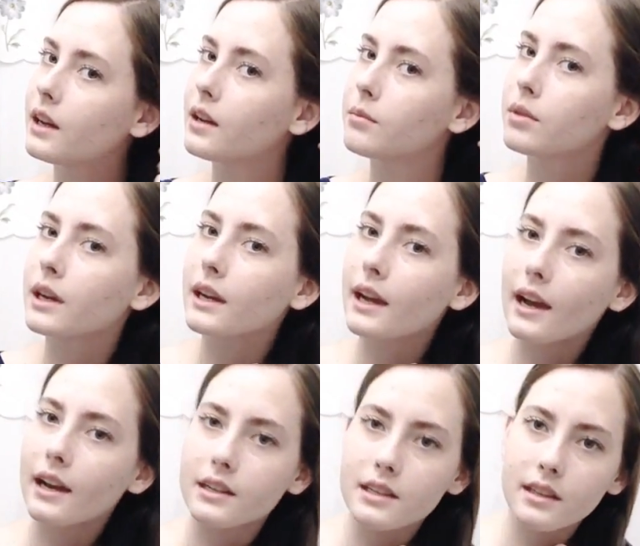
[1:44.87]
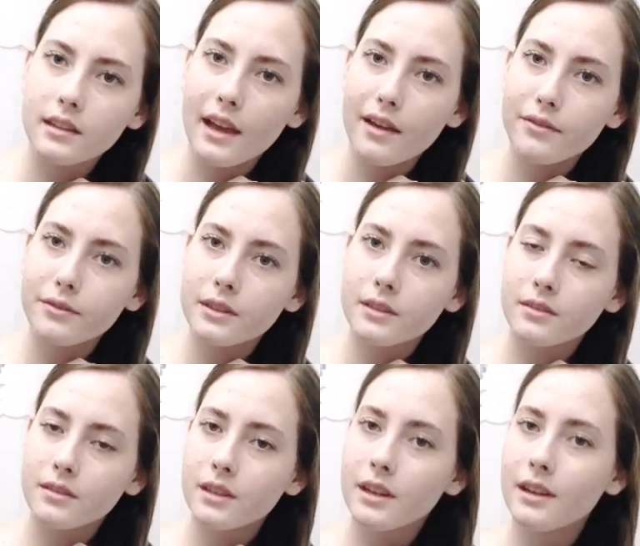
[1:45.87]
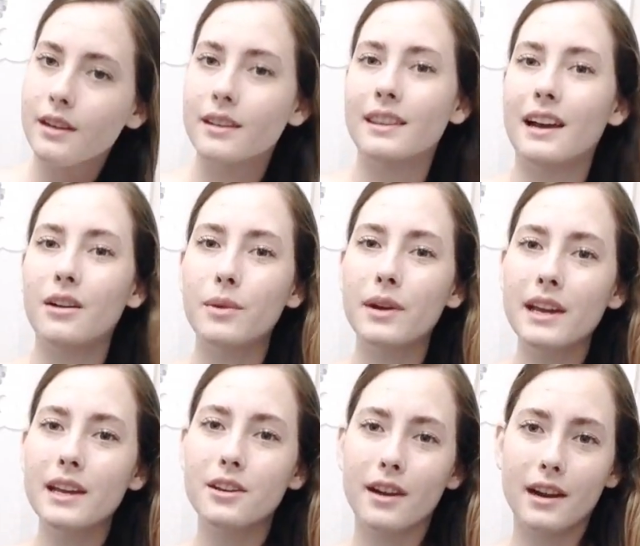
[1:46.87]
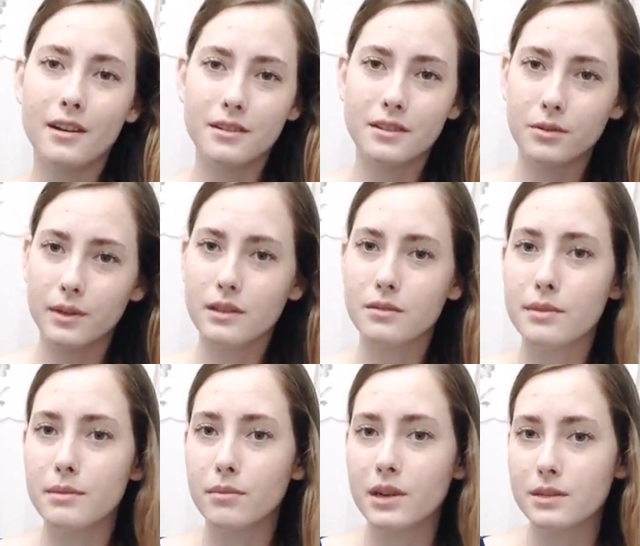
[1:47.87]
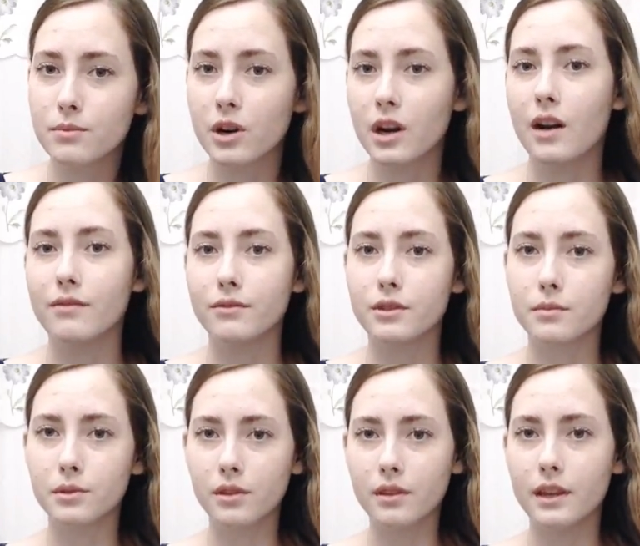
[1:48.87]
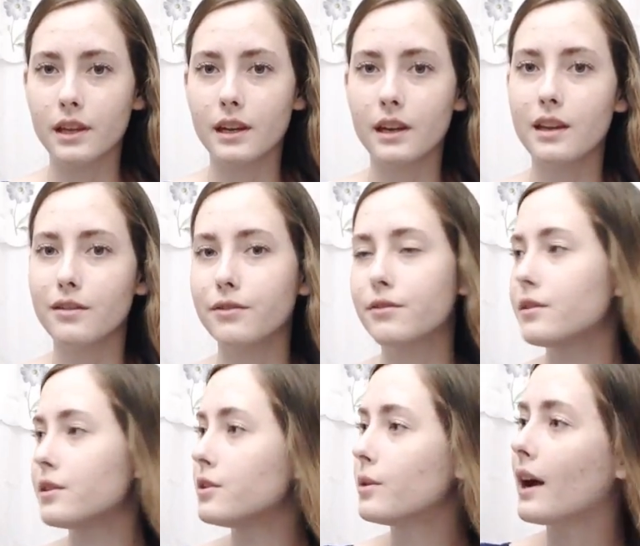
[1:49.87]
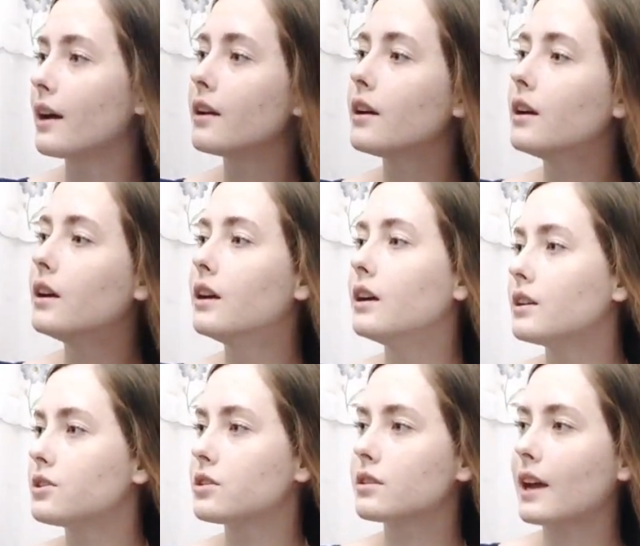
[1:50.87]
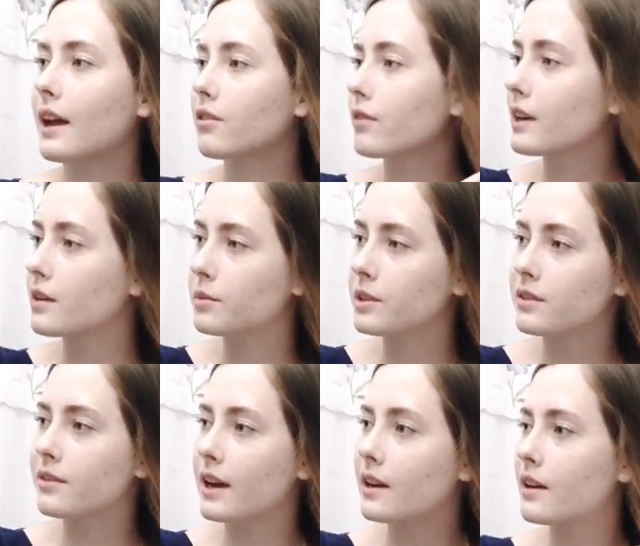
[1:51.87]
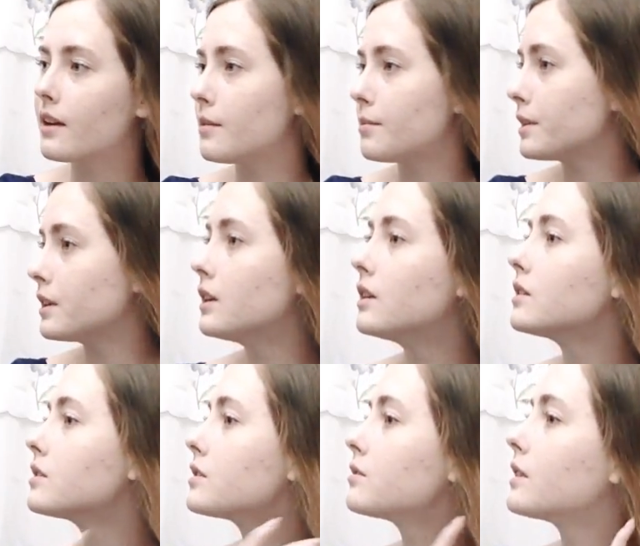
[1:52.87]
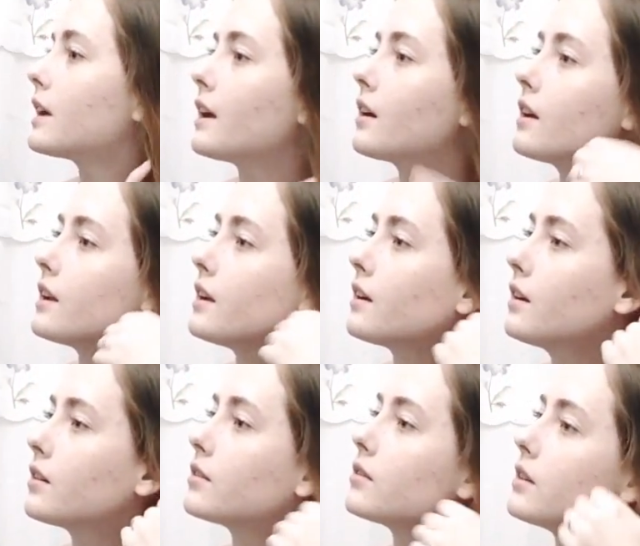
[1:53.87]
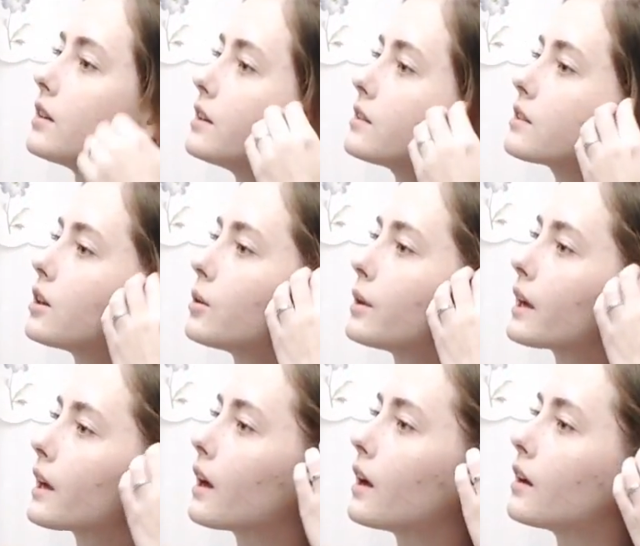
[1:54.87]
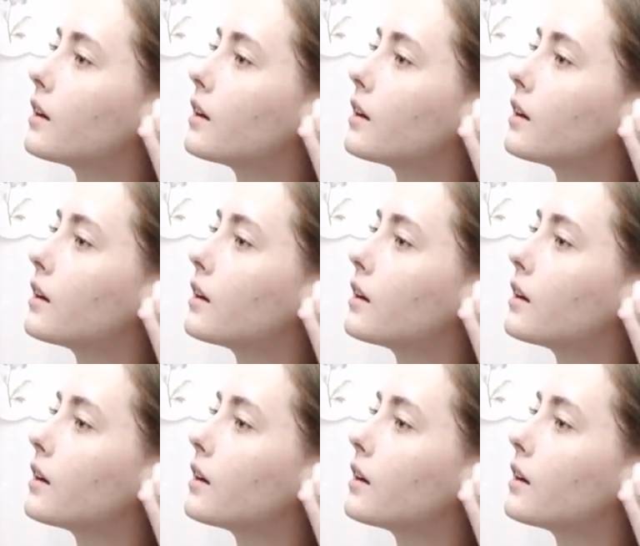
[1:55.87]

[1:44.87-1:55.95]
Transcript: and bring it kind of to the left. That way your hair is going to be much more comfortable than if you had just kind of randomly divided it up. So the hair here is going